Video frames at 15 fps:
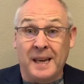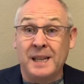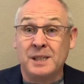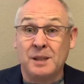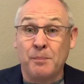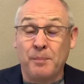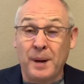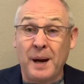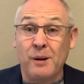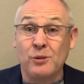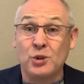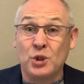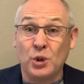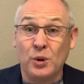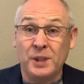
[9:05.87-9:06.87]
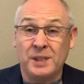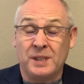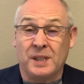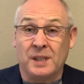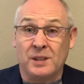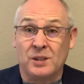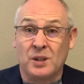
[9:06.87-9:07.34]
It's about
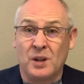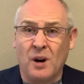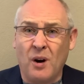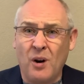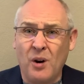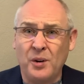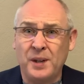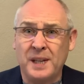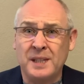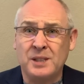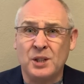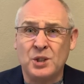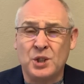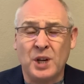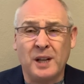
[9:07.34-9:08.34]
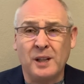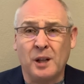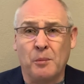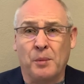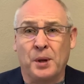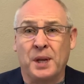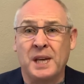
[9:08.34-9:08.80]
choices. God is a
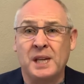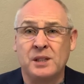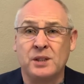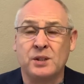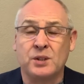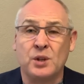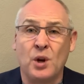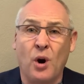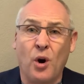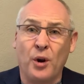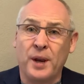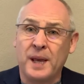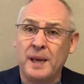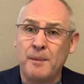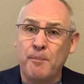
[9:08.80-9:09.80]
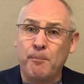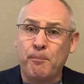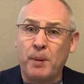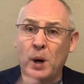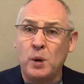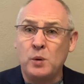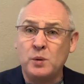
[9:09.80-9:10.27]
gentleman. He does not
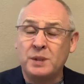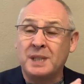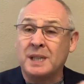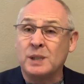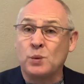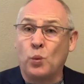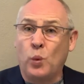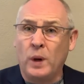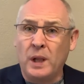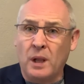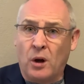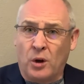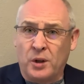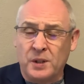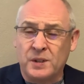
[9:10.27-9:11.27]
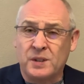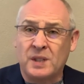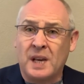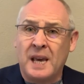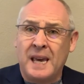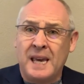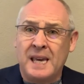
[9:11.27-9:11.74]
impose his will on us,
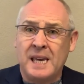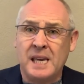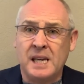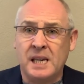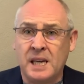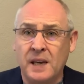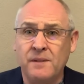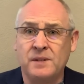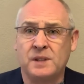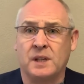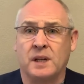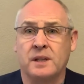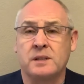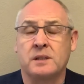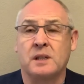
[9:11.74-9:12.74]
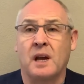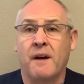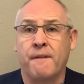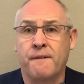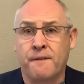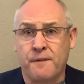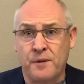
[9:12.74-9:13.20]
he gives us
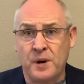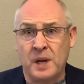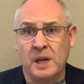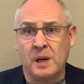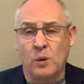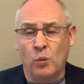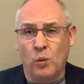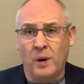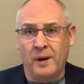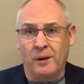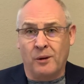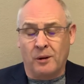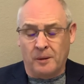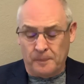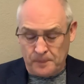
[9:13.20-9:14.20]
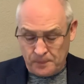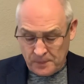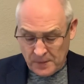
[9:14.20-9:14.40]
a free will.